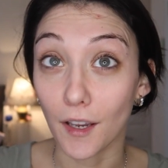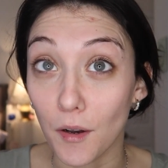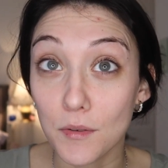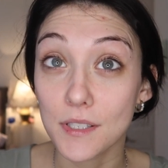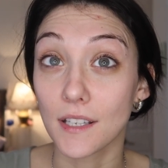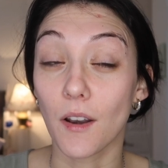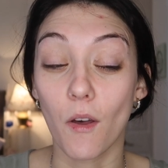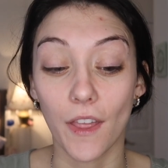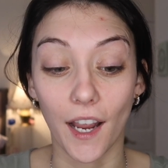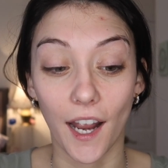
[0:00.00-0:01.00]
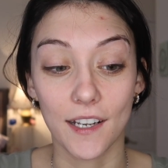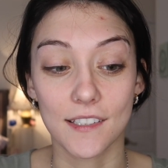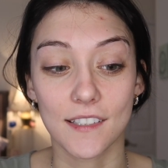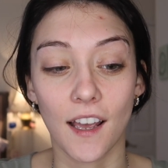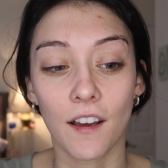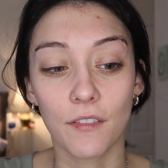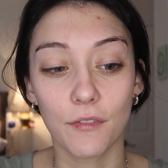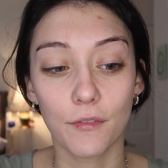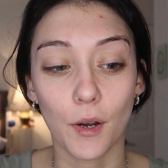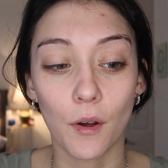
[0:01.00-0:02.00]
ghosts and all that kind of
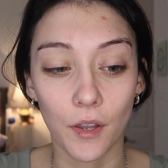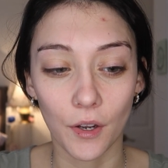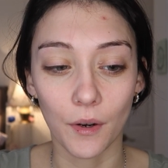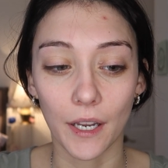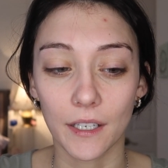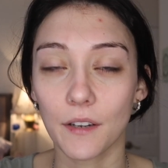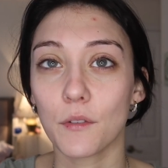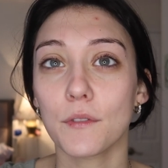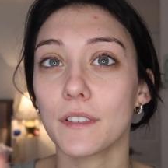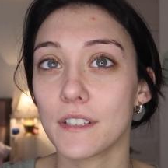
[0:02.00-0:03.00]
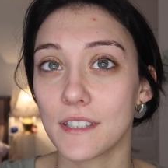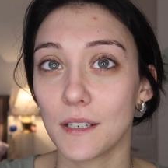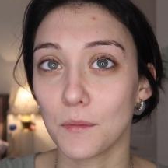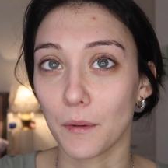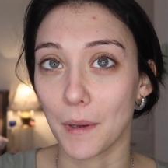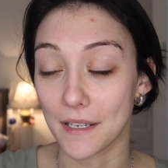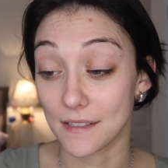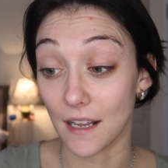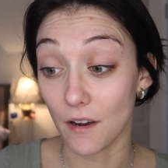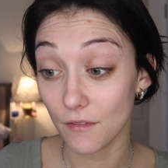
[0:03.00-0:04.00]
stuff, although I had never really seen one
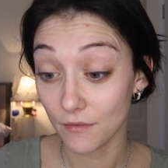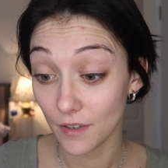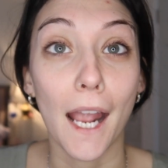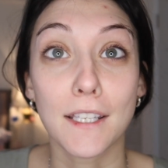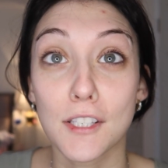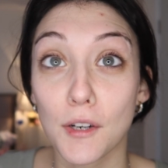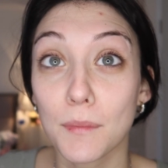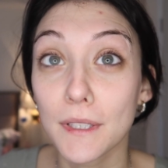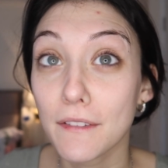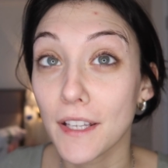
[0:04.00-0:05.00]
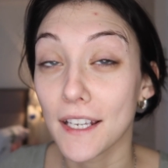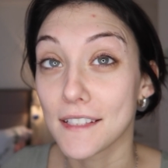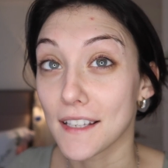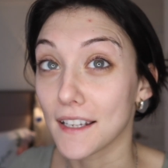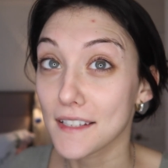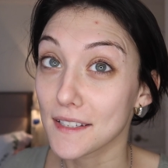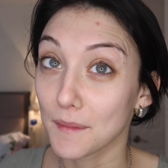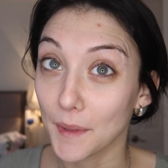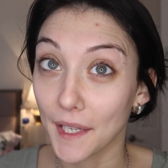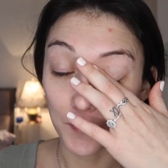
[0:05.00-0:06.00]
myself. I still believe they exist.
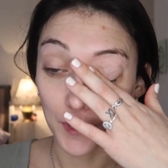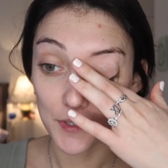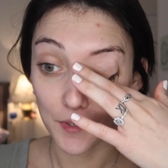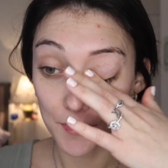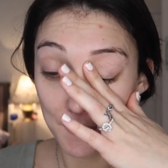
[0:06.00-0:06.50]
I'm like one of those